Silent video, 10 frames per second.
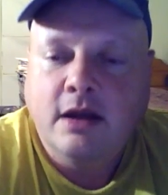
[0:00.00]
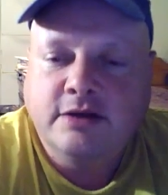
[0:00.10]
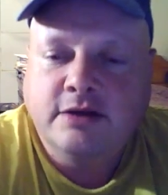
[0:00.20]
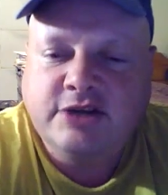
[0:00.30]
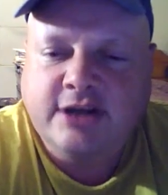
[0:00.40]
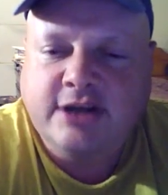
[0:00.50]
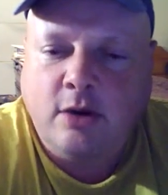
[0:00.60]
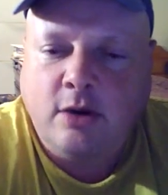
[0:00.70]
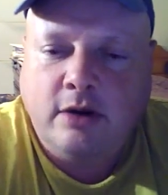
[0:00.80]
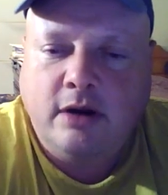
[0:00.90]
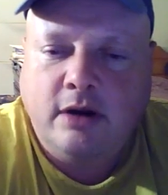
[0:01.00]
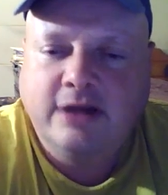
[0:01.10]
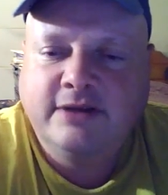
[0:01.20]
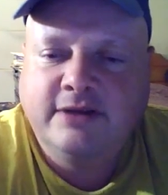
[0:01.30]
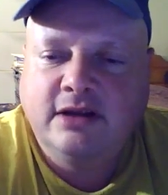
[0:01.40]
Eugenio, I
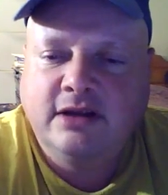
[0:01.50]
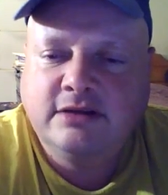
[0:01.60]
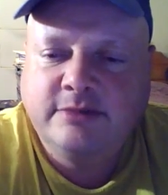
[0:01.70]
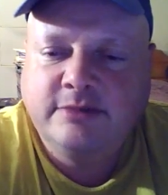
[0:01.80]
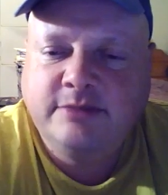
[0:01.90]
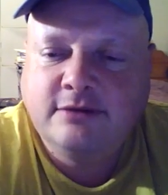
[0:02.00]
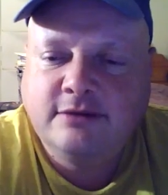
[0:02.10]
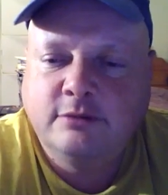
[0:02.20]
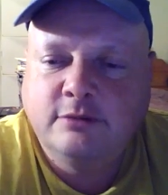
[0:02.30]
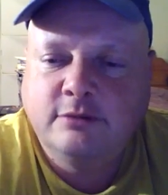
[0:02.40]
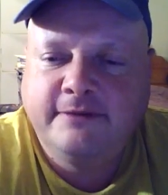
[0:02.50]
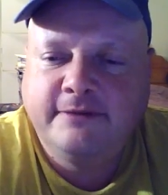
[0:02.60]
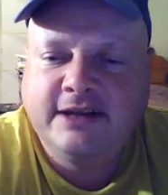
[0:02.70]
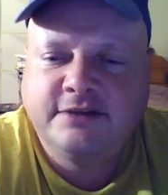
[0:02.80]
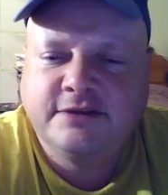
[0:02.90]
live in London, Ben. All my
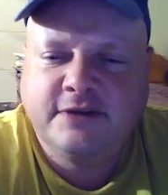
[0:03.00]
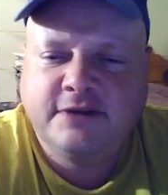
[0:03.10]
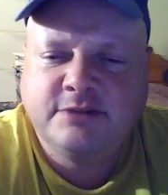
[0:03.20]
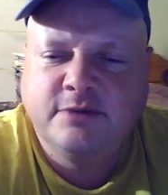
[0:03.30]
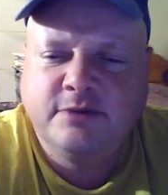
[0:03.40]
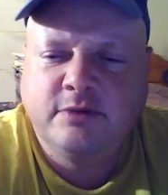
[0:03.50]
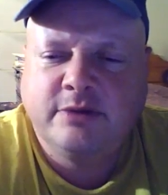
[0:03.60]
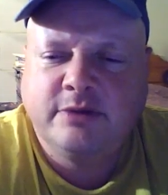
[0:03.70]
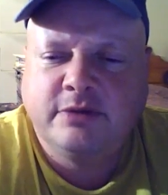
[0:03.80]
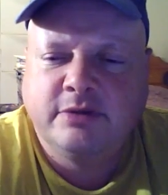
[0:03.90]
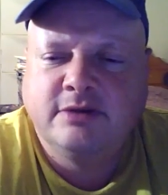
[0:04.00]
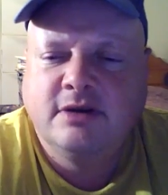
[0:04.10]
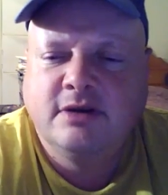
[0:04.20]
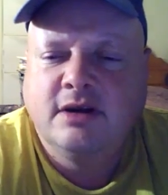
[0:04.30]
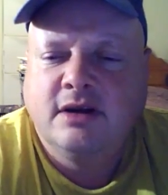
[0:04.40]
English friends moved away. Britain,
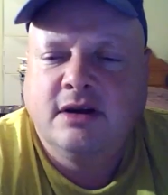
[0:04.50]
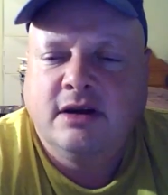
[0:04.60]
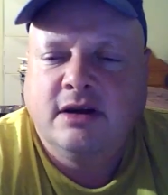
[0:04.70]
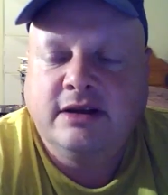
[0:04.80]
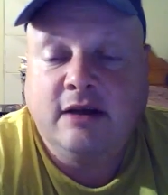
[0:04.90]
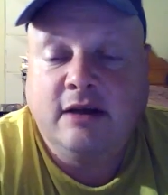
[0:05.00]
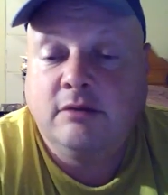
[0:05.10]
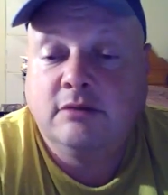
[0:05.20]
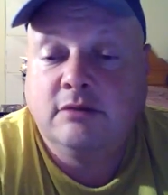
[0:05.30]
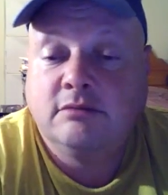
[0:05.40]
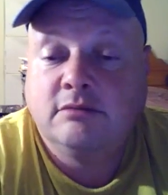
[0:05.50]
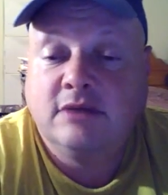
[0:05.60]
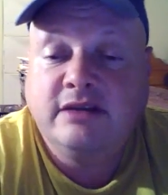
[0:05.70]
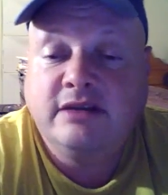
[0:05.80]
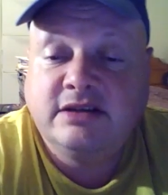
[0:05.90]
yeah. Well,
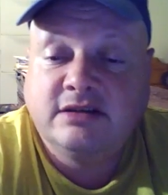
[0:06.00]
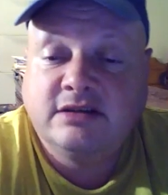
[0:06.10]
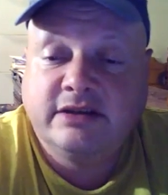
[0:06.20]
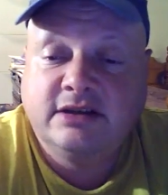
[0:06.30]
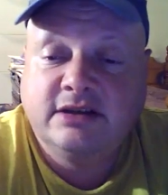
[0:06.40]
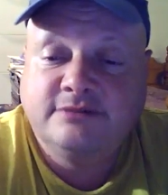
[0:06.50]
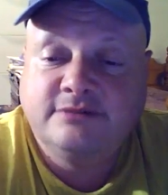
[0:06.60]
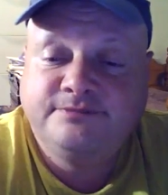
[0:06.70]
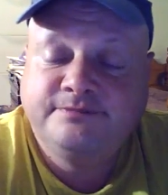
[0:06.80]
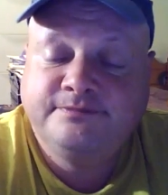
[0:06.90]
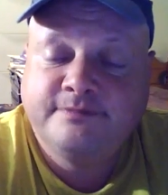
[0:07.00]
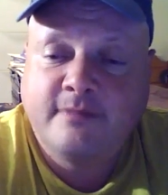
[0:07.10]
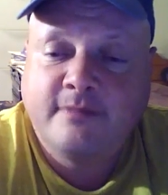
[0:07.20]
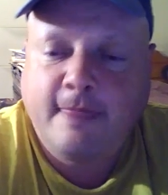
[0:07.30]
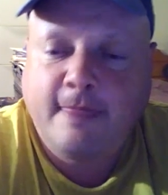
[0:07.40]
London is like, as
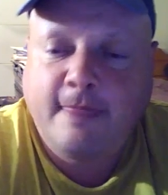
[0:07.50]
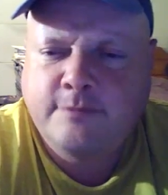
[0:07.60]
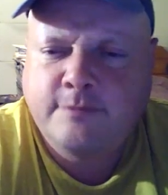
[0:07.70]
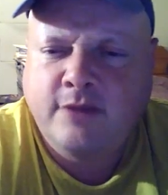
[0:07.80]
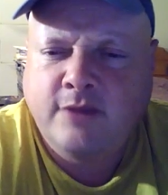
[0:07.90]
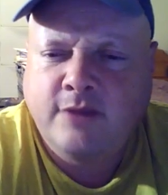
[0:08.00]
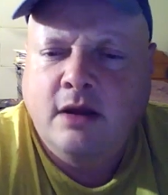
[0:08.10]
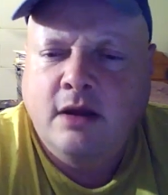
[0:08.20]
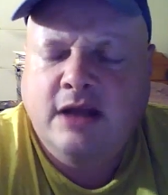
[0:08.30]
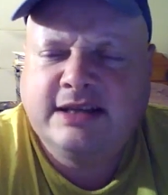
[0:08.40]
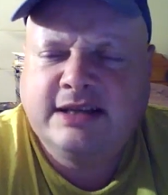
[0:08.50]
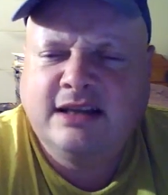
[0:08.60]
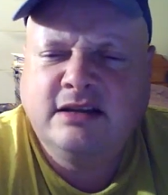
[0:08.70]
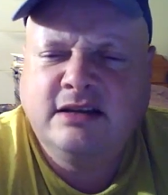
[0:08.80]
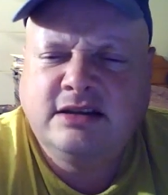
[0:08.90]
I said,
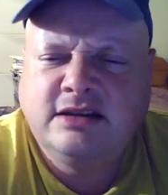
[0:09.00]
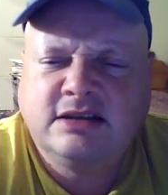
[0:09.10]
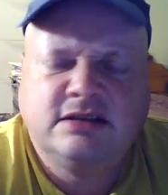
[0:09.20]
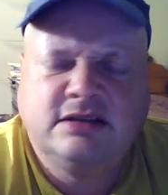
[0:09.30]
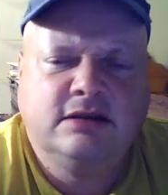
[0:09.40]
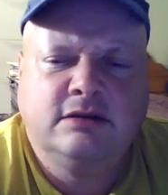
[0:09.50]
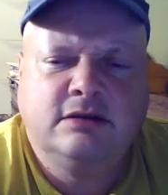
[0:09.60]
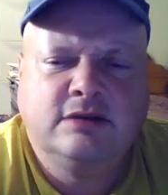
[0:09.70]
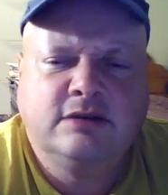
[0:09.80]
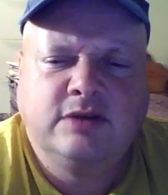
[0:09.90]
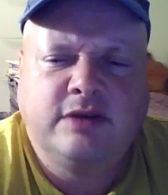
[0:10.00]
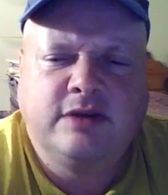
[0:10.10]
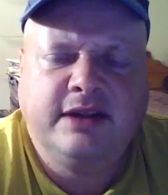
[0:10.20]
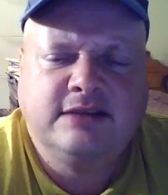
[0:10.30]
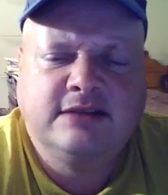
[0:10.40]
London is this. I
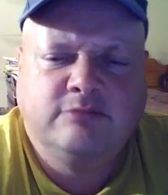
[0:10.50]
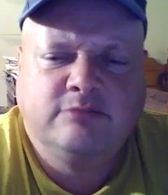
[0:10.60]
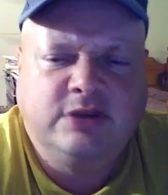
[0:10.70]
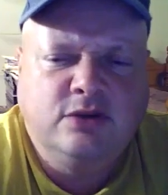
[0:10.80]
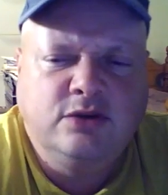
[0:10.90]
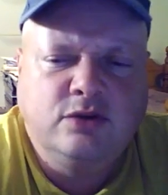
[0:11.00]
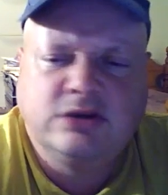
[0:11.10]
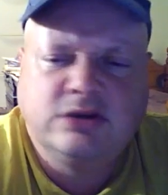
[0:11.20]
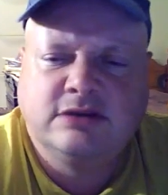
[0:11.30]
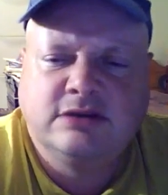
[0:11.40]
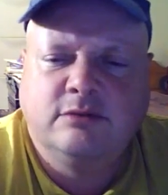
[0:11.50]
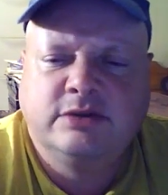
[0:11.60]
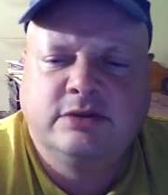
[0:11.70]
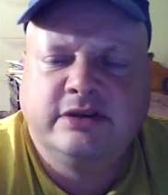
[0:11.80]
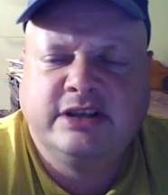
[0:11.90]
think it's been used as
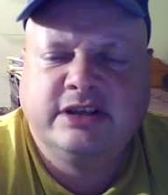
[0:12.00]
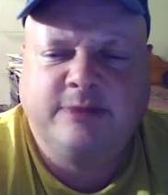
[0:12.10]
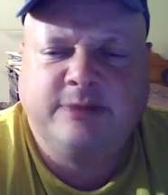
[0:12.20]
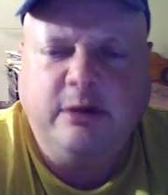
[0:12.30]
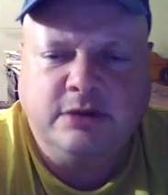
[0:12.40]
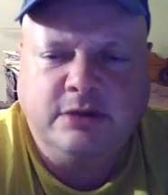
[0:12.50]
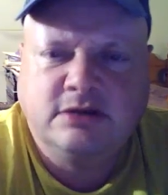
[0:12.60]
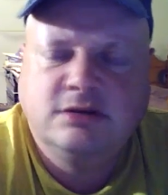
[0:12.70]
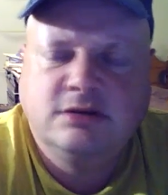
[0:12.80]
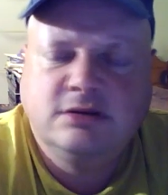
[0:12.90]
almost like an experiment,